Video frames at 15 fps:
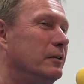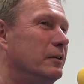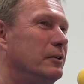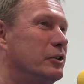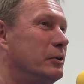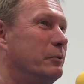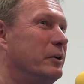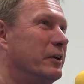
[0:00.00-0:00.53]

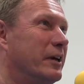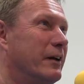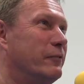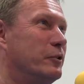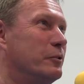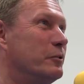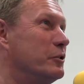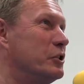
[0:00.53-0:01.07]
He said, we're going to have
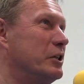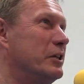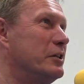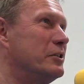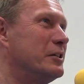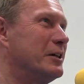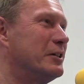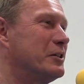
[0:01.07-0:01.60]
to, because he
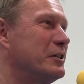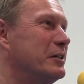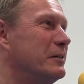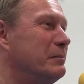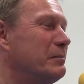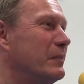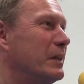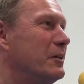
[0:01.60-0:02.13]
is, that's it.